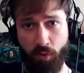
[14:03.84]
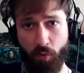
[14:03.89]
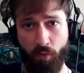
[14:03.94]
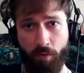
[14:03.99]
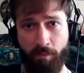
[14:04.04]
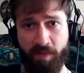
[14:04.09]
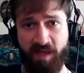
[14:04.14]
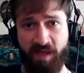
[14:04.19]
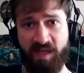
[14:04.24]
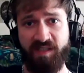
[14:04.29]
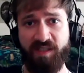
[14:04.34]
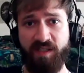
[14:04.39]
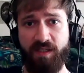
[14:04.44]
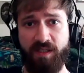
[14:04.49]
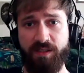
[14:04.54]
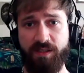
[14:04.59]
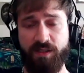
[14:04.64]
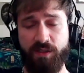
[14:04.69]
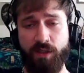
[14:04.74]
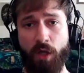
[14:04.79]
your
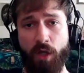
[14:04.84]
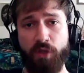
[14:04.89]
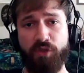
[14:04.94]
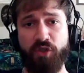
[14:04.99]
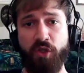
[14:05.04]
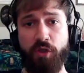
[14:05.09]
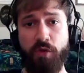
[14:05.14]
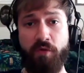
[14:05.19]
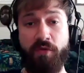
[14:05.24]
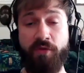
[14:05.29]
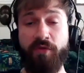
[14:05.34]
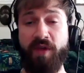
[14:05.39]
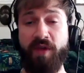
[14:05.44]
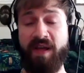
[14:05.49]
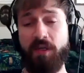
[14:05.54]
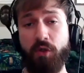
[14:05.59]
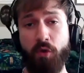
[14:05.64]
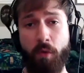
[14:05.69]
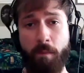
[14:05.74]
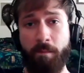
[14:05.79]
abilities, so you
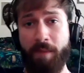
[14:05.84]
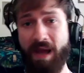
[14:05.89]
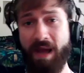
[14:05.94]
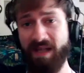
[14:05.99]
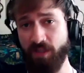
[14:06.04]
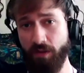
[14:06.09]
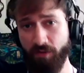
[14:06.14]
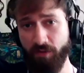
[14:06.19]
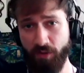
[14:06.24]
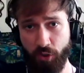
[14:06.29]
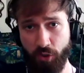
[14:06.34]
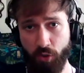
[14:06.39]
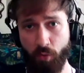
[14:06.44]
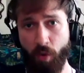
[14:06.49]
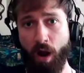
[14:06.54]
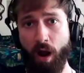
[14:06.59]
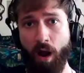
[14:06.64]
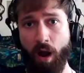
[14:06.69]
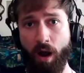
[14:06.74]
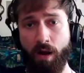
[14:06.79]
think you're better than you
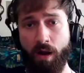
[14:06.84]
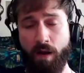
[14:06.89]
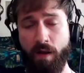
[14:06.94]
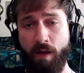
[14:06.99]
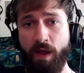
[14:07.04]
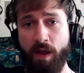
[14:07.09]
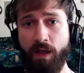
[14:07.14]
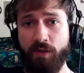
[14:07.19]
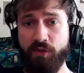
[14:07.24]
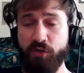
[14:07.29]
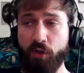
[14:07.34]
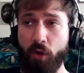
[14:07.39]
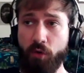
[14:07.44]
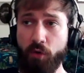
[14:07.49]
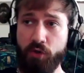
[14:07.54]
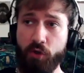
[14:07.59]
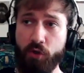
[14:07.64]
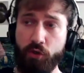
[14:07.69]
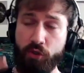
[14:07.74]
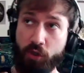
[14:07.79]
are. So
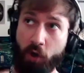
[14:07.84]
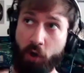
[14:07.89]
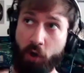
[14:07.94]
your